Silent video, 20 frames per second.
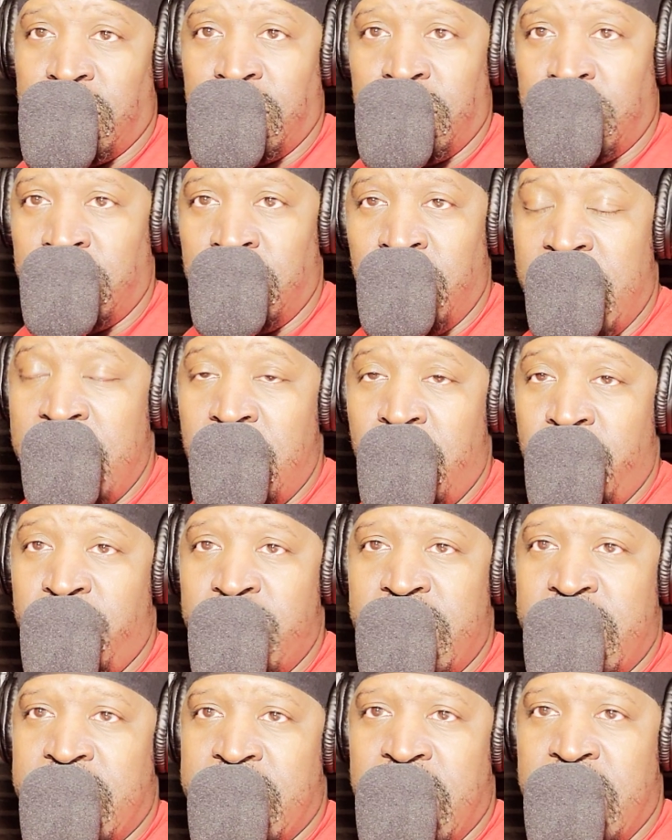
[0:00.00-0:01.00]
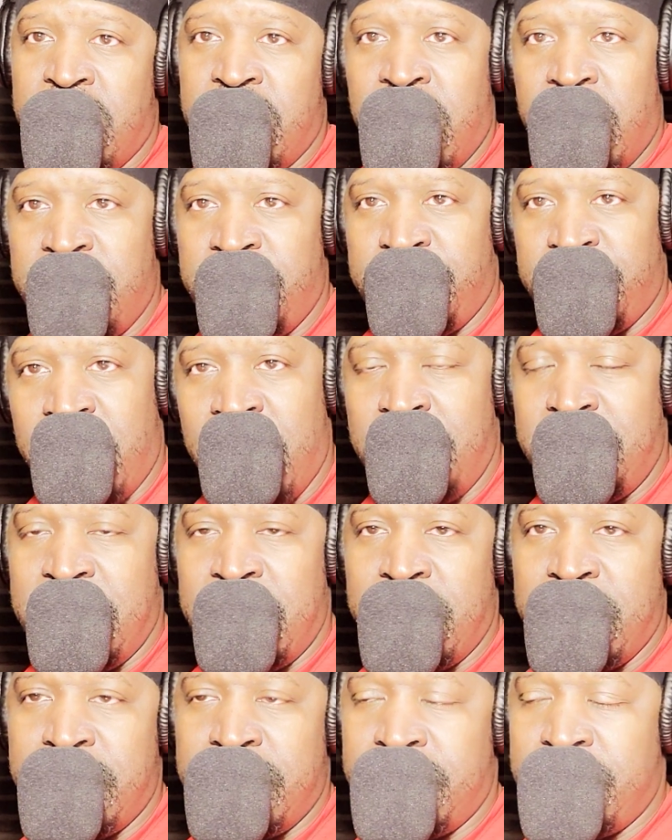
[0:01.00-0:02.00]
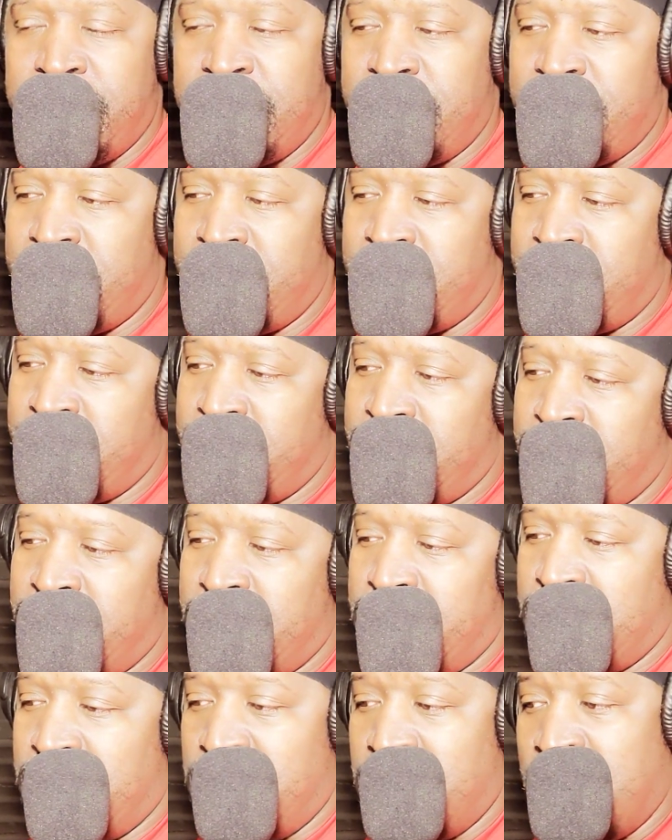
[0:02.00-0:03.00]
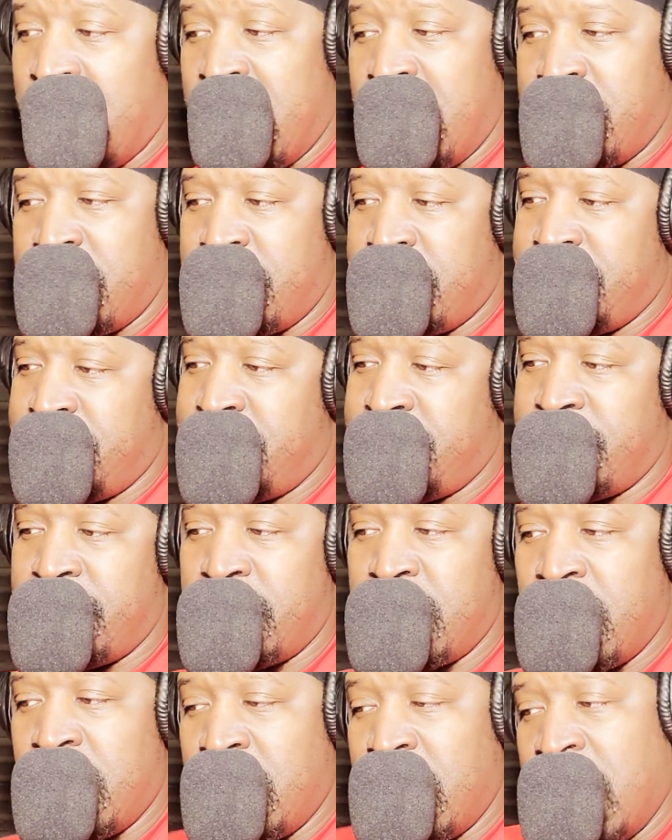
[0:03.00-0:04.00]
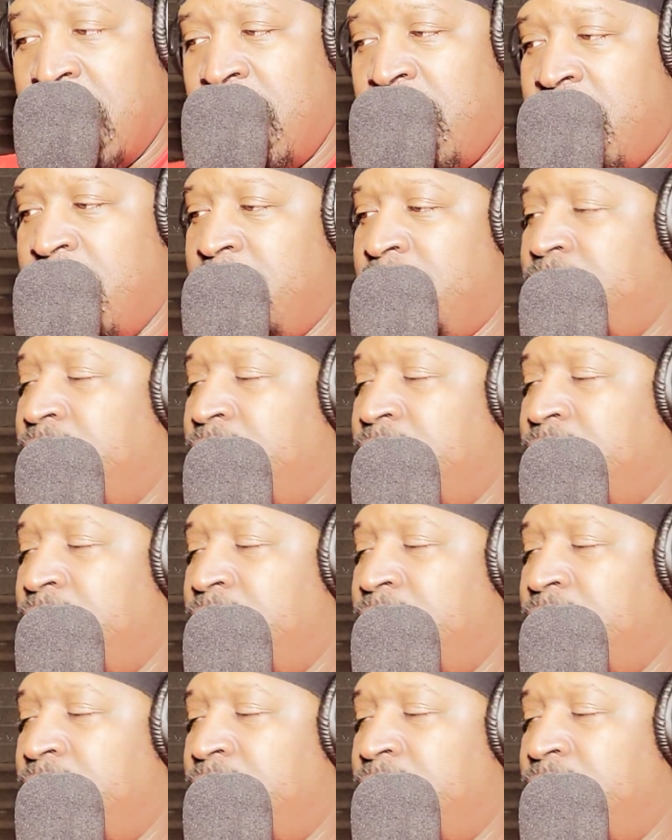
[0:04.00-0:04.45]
you ain't gonna really get nothing from it. Like, again.